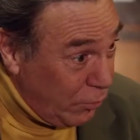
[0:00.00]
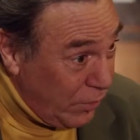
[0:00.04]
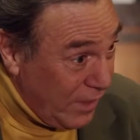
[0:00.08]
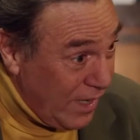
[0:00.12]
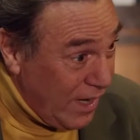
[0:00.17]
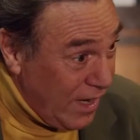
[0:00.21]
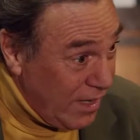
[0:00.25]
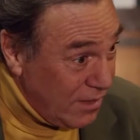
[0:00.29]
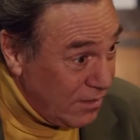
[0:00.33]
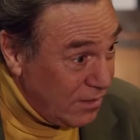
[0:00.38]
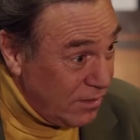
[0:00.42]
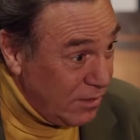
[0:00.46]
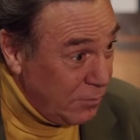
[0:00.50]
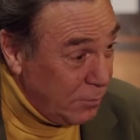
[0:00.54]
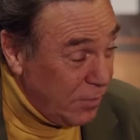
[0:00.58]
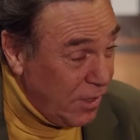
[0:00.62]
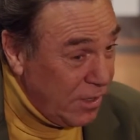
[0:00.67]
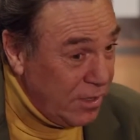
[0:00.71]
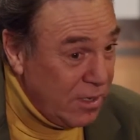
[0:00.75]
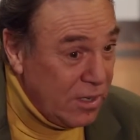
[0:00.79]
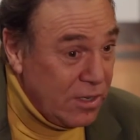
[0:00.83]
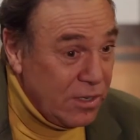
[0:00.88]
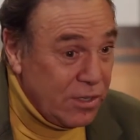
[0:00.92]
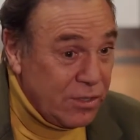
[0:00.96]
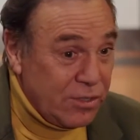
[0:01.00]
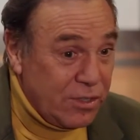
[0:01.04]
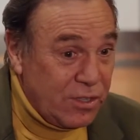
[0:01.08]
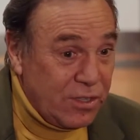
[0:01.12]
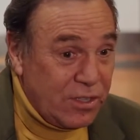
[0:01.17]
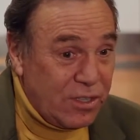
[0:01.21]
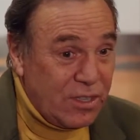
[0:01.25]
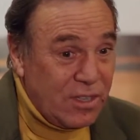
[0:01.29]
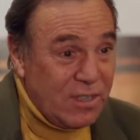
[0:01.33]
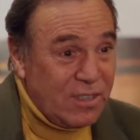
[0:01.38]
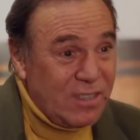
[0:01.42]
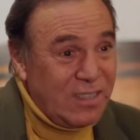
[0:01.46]
We asked, "Do you mind?" She
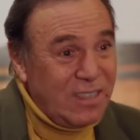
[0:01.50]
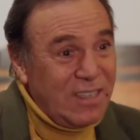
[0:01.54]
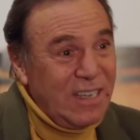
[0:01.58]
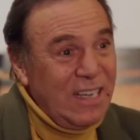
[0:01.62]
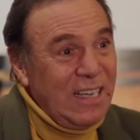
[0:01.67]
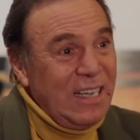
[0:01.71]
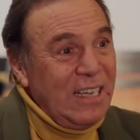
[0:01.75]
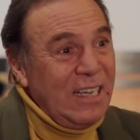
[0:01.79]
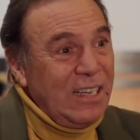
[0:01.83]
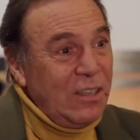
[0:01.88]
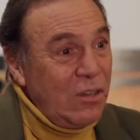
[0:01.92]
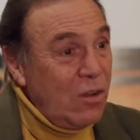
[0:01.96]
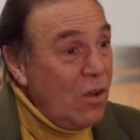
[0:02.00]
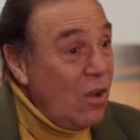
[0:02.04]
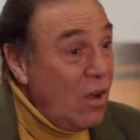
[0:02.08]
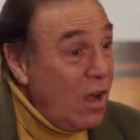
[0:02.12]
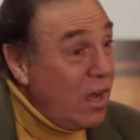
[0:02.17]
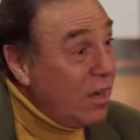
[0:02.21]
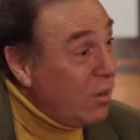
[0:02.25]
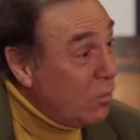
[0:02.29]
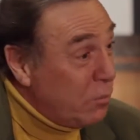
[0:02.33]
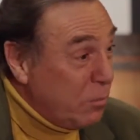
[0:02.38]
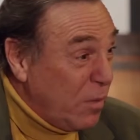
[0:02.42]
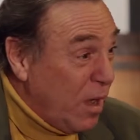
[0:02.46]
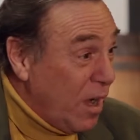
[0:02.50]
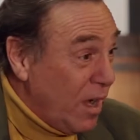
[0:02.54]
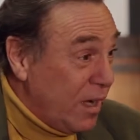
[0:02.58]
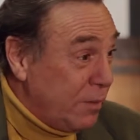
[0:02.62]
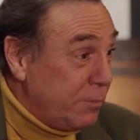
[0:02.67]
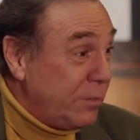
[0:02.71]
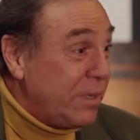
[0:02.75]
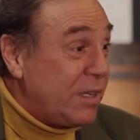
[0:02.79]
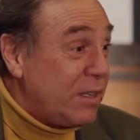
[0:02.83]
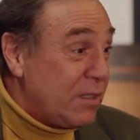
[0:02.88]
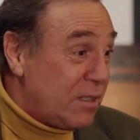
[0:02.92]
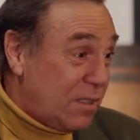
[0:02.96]
says, "No, I don't mind
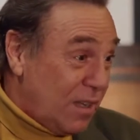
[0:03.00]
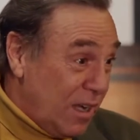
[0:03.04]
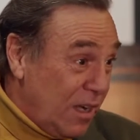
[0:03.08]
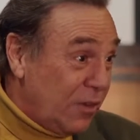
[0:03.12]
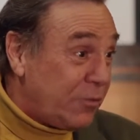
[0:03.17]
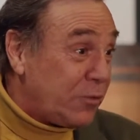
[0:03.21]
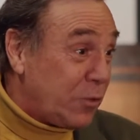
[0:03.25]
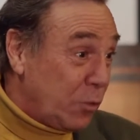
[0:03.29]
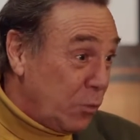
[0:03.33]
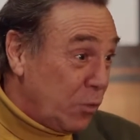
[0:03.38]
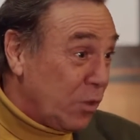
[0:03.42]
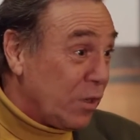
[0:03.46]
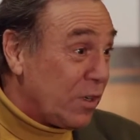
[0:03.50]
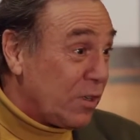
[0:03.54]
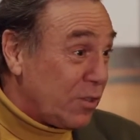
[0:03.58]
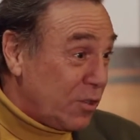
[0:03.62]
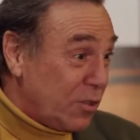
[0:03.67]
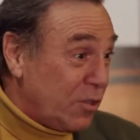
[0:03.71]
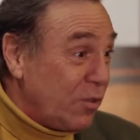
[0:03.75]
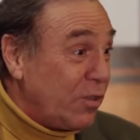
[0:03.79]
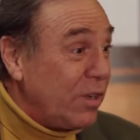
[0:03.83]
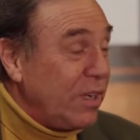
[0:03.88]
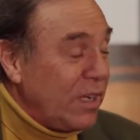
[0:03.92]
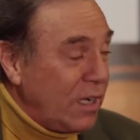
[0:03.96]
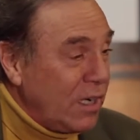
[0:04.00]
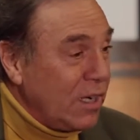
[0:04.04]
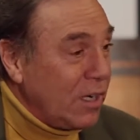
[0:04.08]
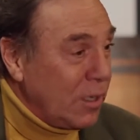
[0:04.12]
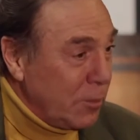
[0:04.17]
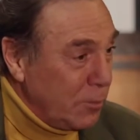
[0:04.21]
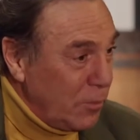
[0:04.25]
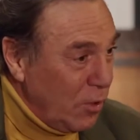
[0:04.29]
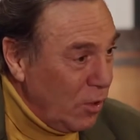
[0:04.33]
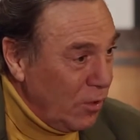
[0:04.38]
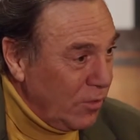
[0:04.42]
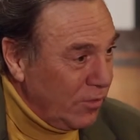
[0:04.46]
because I have to work, so he can
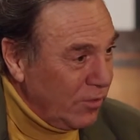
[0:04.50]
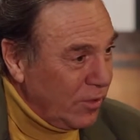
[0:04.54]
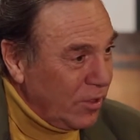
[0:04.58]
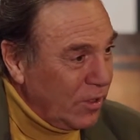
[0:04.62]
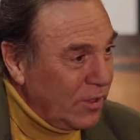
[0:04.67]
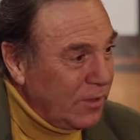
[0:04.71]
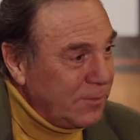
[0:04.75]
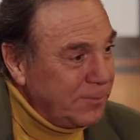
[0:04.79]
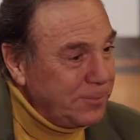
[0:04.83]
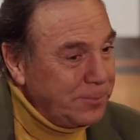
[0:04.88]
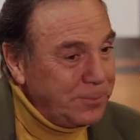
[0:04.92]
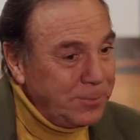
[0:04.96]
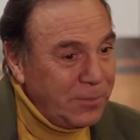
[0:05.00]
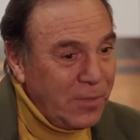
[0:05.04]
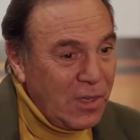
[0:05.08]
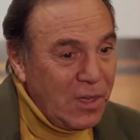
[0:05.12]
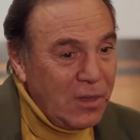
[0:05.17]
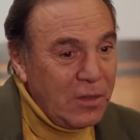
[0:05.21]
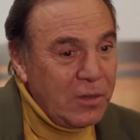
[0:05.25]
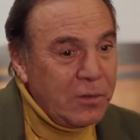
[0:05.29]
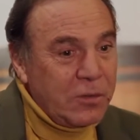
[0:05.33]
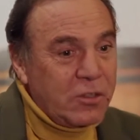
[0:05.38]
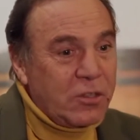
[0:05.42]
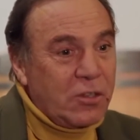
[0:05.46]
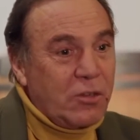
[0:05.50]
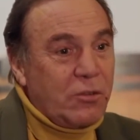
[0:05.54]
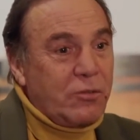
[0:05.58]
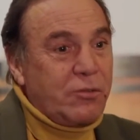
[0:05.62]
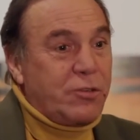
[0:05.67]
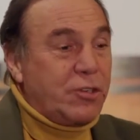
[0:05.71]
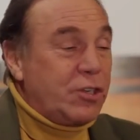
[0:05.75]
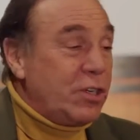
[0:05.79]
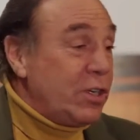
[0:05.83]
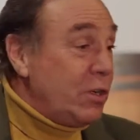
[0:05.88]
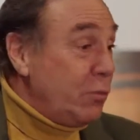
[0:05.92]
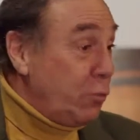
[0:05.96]
come over." So
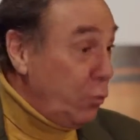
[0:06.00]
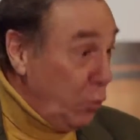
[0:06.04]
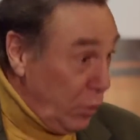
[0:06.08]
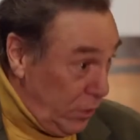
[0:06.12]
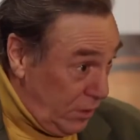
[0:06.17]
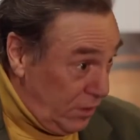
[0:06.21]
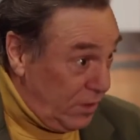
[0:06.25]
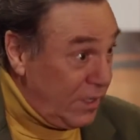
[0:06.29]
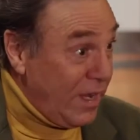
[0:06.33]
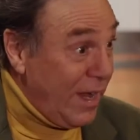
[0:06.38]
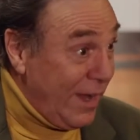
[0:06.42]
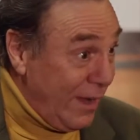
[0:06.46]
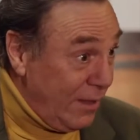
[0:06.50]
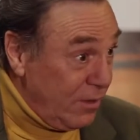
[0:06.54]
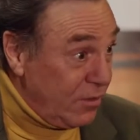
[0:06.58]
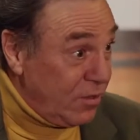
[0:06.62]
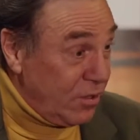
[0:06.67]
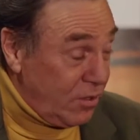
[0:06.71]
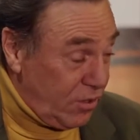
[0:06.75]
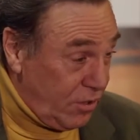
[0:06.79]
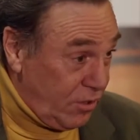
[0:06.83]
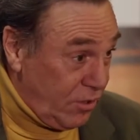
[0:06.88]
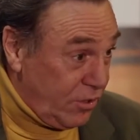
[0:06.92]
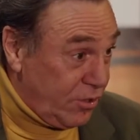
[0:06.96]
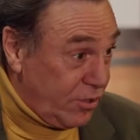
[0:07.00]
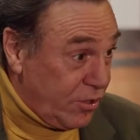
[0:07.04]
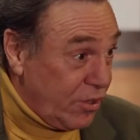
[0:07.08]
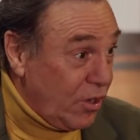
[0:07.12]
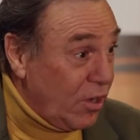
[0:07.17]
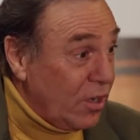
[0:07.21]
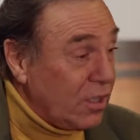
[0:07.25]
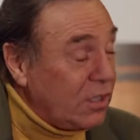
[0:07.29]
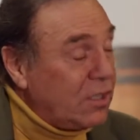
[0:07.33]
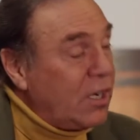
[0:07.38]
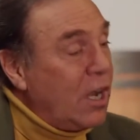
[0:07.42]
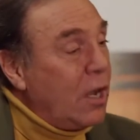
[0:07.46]
she would
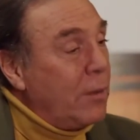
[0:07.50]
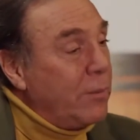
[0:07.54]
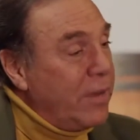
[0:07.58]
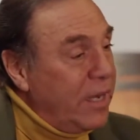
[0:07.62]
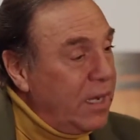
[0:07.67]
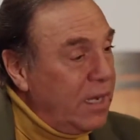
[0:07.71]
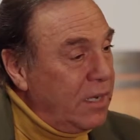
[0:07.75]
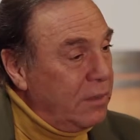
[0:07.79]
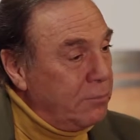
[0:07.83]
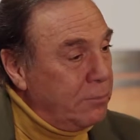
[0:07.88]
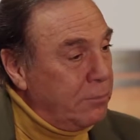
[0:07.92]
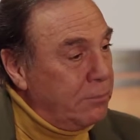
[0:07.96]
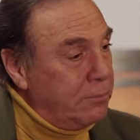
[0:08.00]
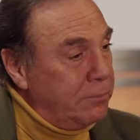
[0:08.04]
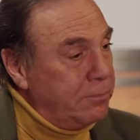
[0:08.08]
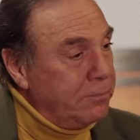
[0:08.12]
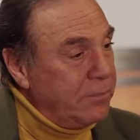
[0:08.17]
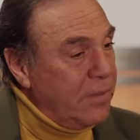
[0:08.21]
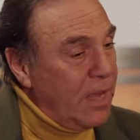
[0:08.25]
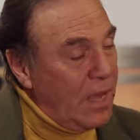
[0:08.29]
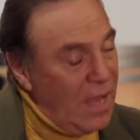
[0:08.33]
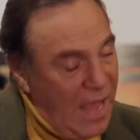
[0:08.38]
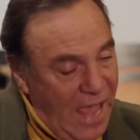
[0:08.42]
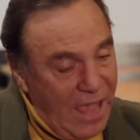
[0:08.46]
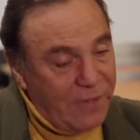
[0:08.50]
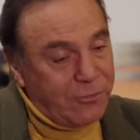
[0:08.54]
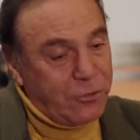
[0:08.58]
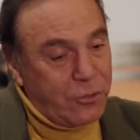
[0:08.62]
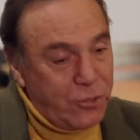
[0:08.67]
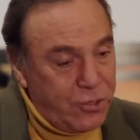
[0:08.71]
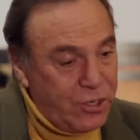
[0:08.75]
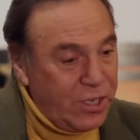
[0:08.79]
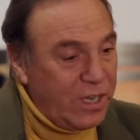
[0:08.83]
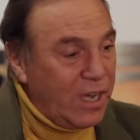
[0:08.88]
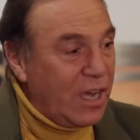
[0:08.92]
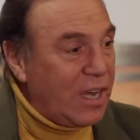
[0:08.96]
start coming after
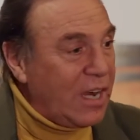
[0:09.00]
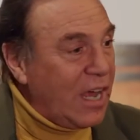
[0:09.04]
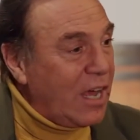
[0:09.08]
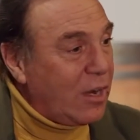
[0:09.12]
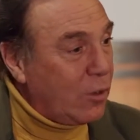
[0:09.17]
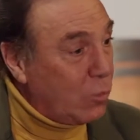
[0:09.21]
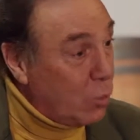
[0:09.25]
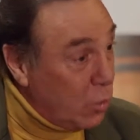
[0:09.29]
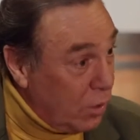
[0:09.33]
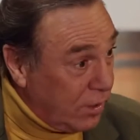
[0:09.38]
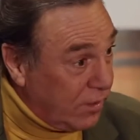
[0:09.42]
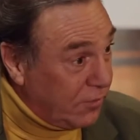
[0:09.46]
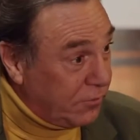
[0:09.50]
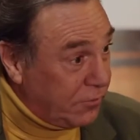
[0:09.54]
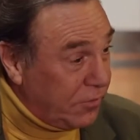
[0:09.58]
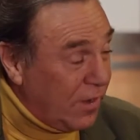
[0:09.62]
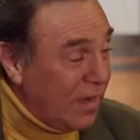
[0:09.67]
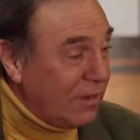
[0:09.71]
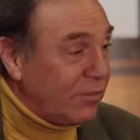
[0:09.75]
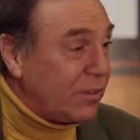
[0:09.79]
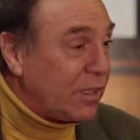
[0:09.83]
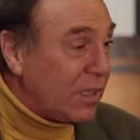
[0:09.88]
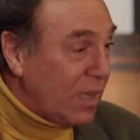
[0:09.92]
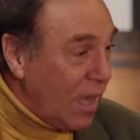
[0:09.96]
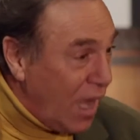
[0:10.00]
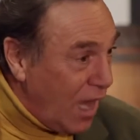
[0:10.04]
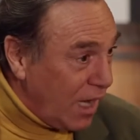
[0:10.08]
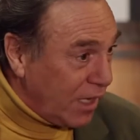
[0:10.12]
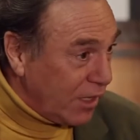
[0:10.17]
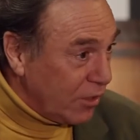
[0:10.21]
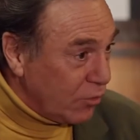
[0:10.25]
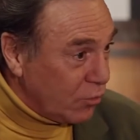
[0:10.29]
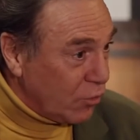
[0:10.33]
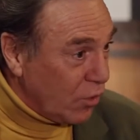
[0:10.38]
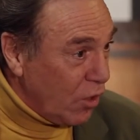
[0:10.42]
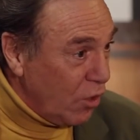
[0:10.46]
she got out of work at 5 o'clock
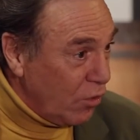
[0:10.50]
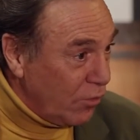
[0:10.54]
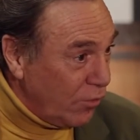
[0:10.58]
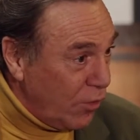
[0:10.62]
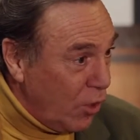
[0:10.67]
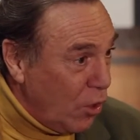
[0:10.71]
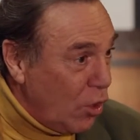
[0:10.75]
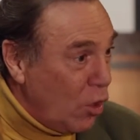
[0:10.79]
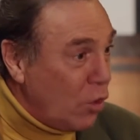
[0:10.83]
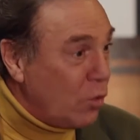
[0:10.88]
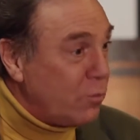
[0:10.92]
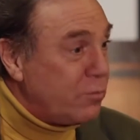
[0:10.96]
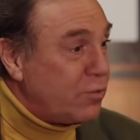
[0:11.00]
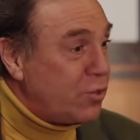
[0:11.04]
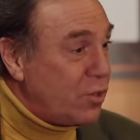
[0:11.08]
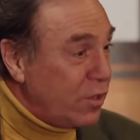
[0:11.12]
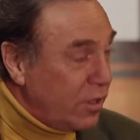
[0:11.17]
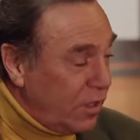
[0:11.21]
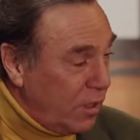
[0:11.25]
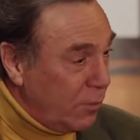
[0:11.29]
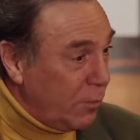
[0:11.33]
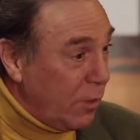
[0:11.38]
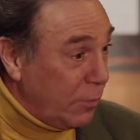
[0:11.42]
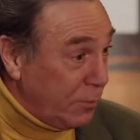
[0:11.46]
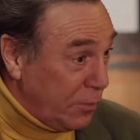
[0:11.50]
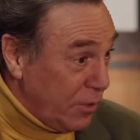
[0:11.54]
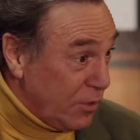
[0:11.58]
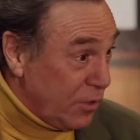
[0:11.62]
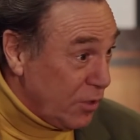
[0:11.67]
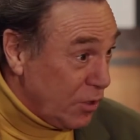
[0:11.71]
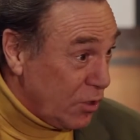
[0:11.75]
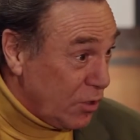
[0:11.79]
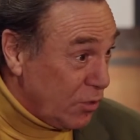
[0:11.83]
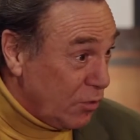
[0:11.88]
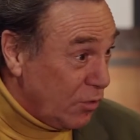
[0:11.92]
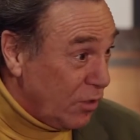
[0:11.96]
and drove home. She'd come up to the
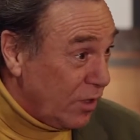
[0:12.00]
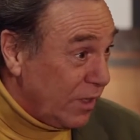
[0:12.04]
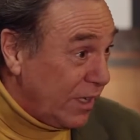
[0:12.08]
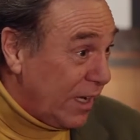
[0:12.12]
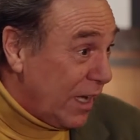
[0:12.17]
store and